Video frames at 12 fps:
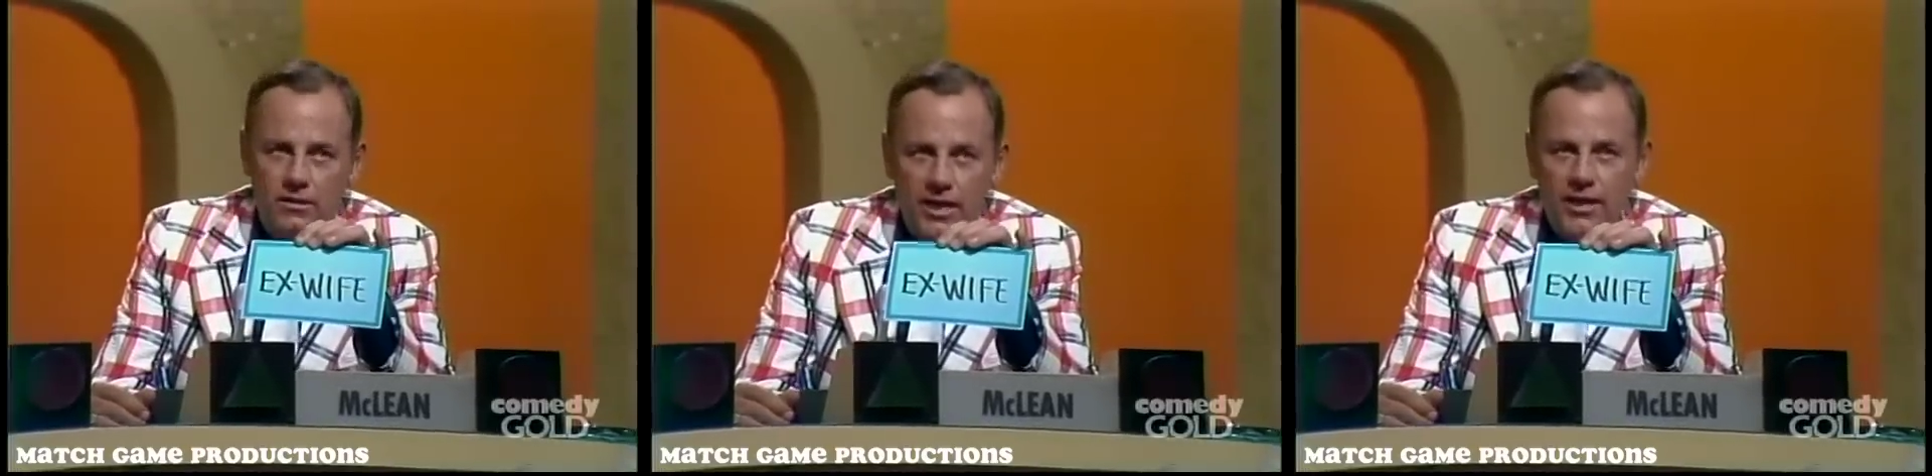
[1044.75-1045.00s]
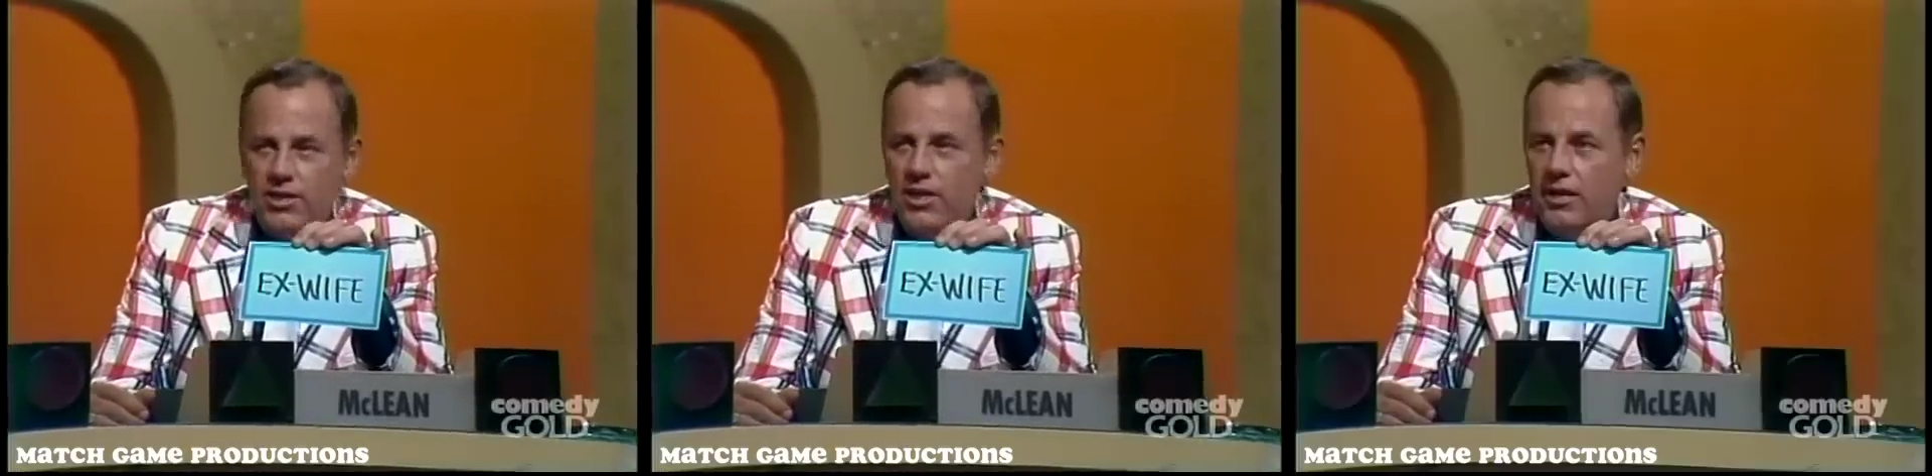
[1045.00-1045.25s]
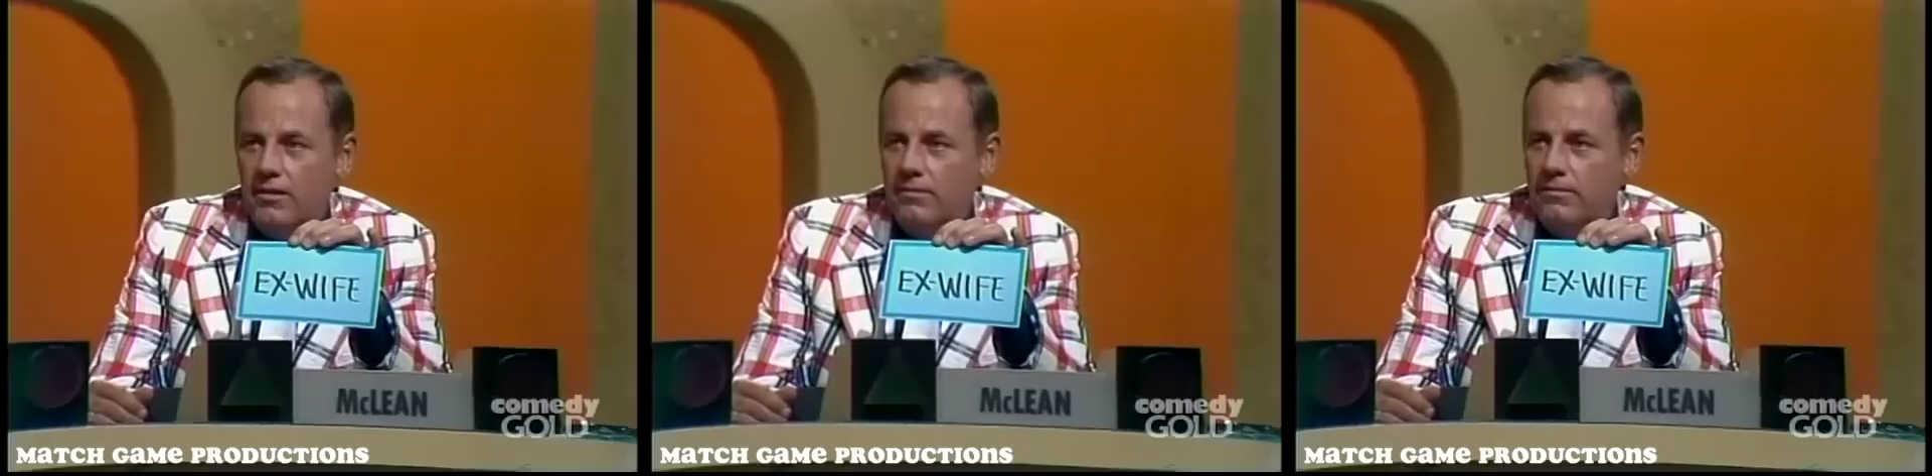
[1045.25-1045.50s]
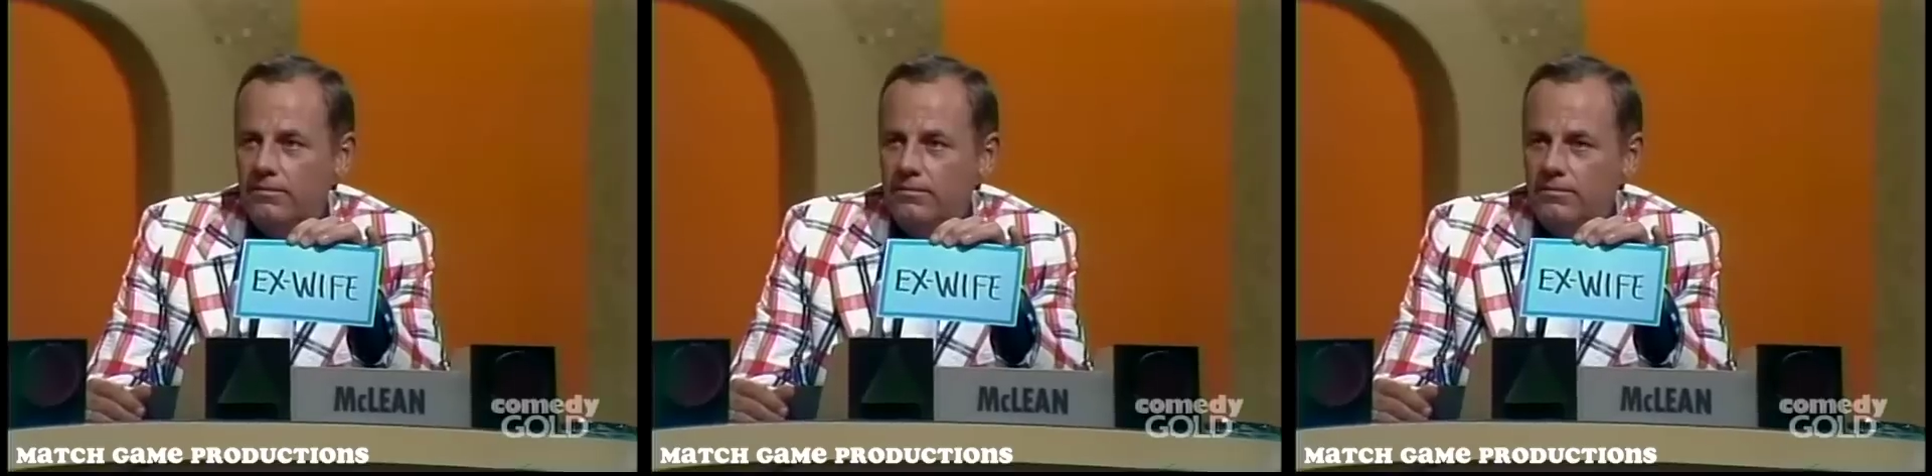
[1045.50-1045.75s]
That's it.
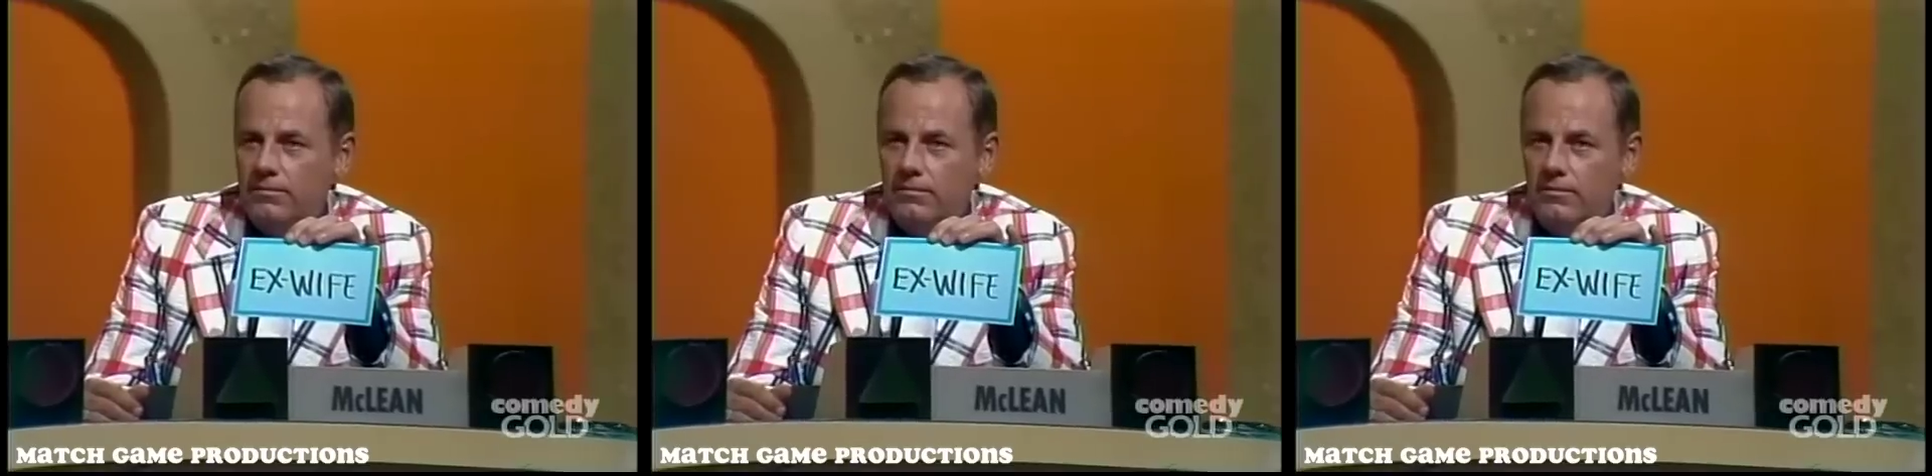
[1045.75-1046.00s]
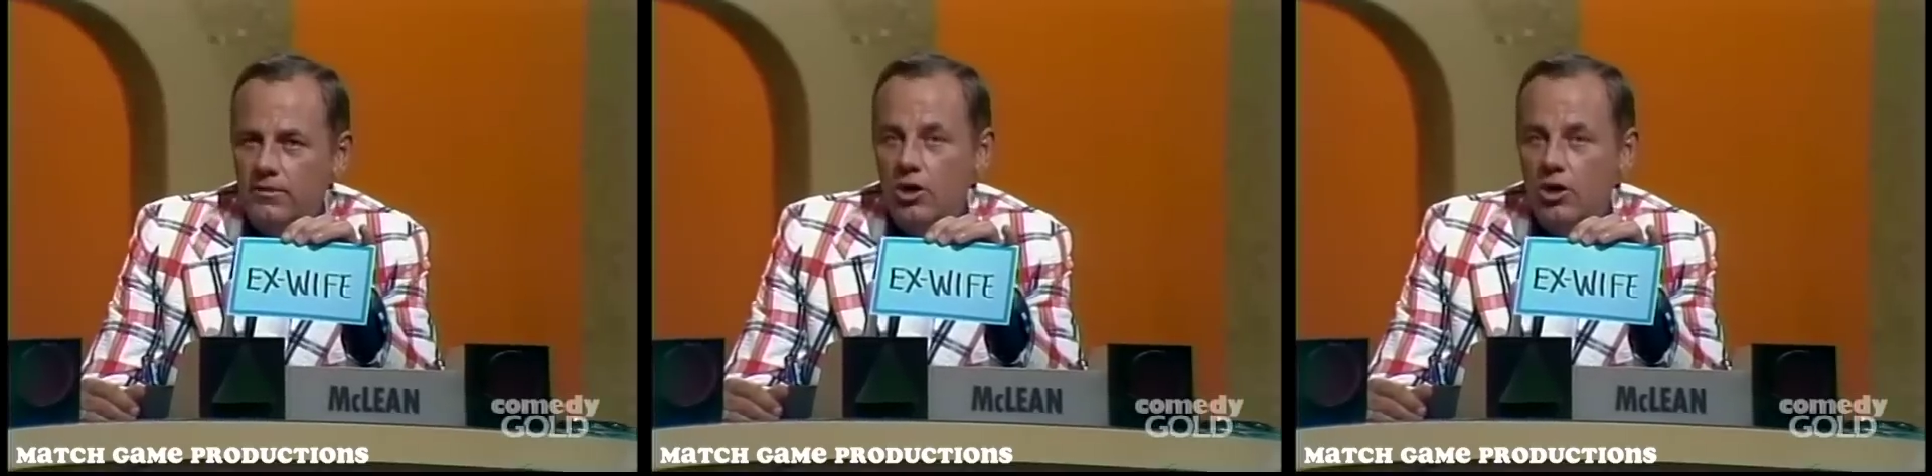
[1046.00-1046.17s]
Okay.